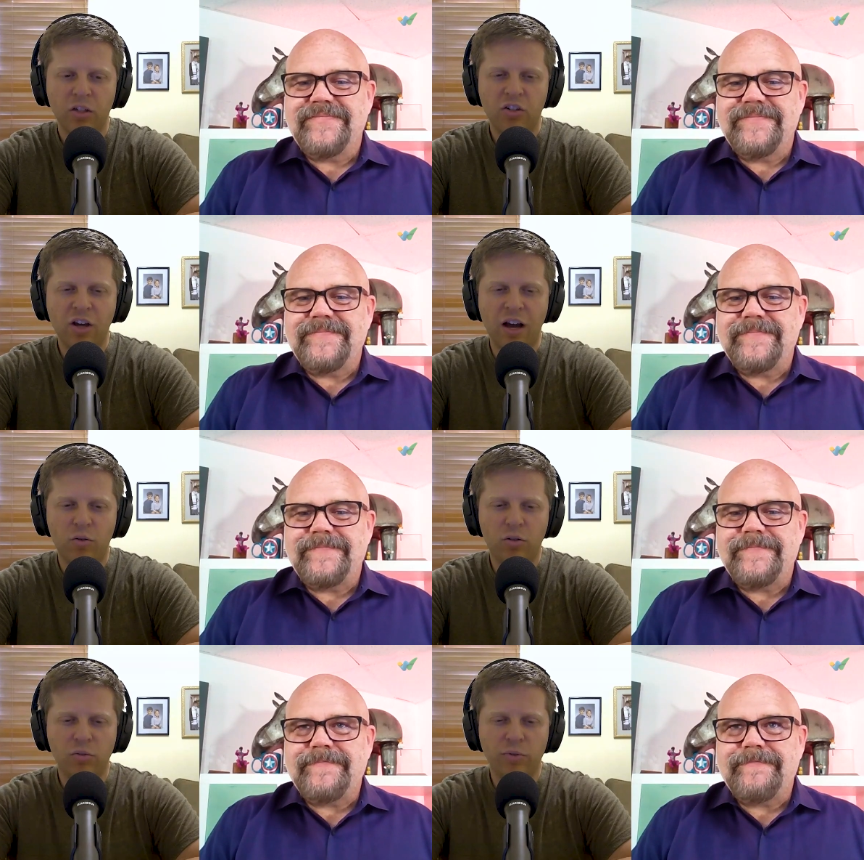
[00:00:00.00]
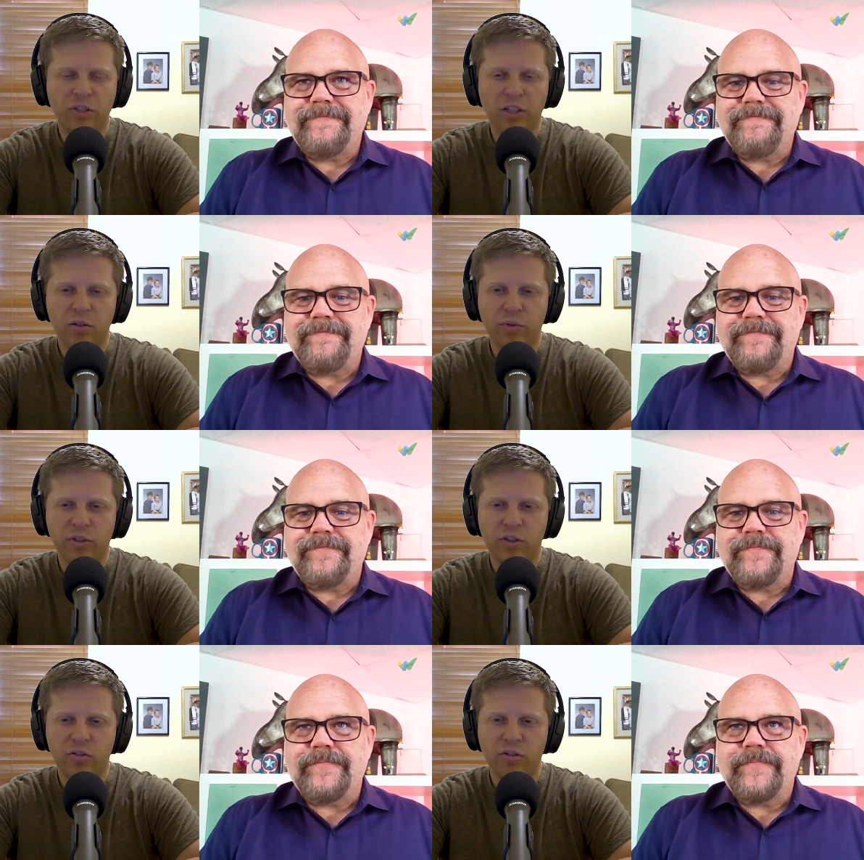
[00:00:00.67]
Speaker 1: so how old was he
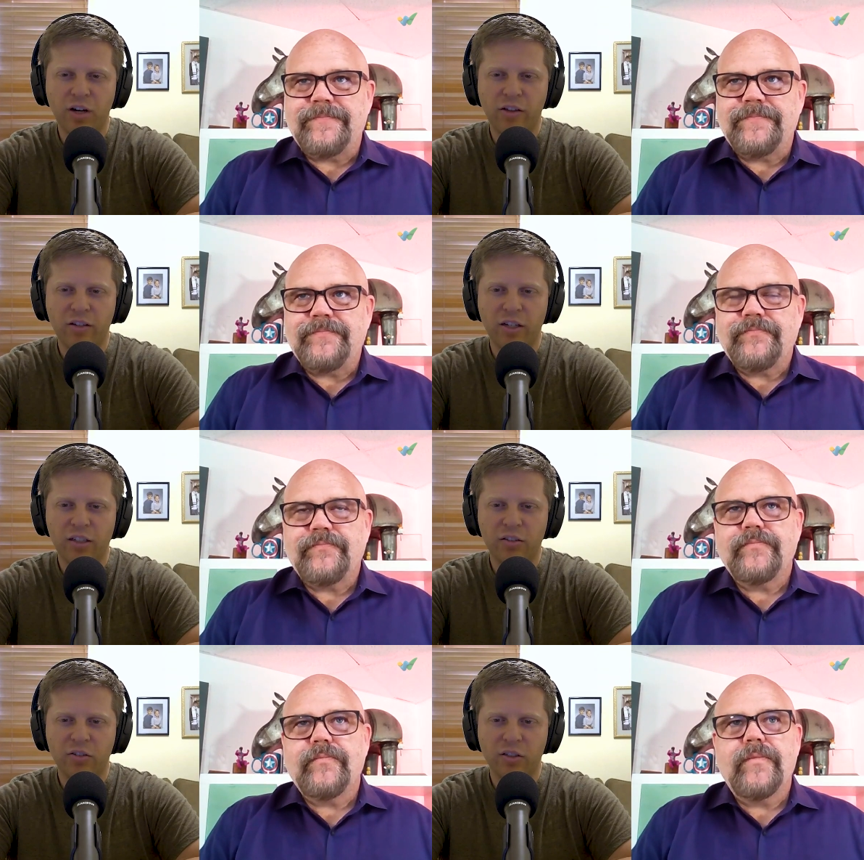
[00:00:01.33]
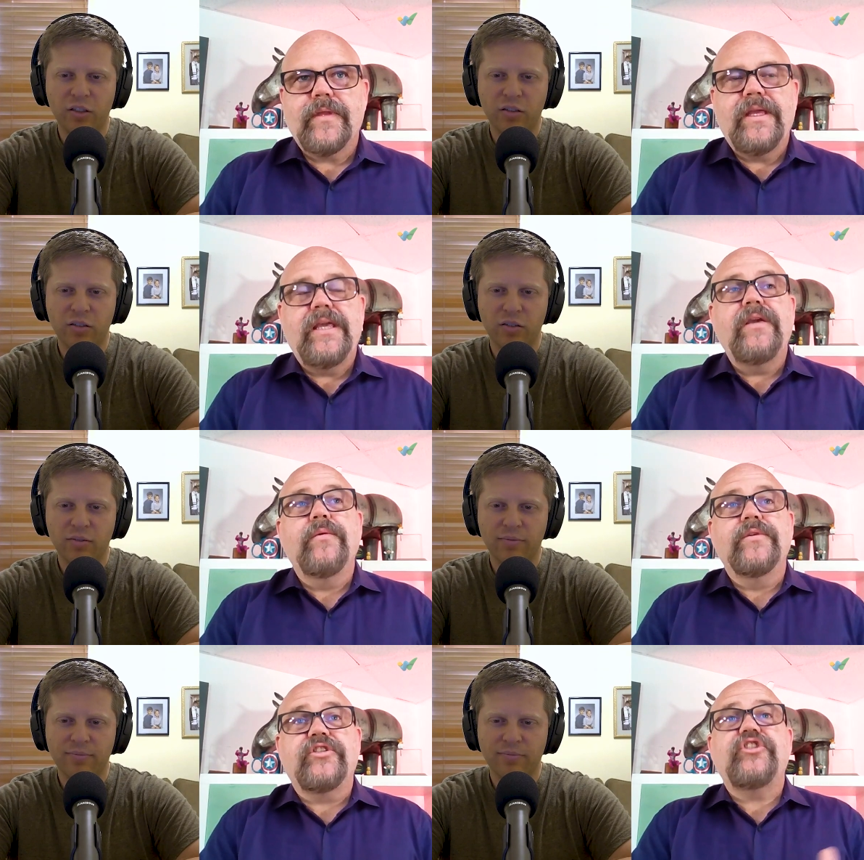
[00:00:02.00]
when you got the diagnosis? He
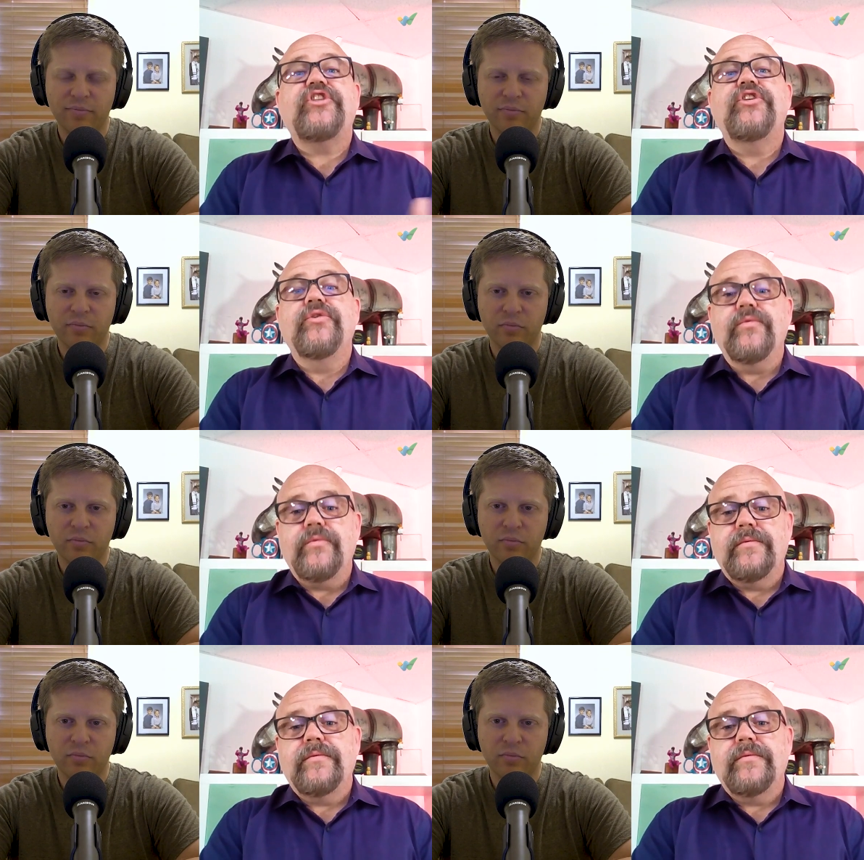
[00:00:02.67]
Speaker 2: was two. He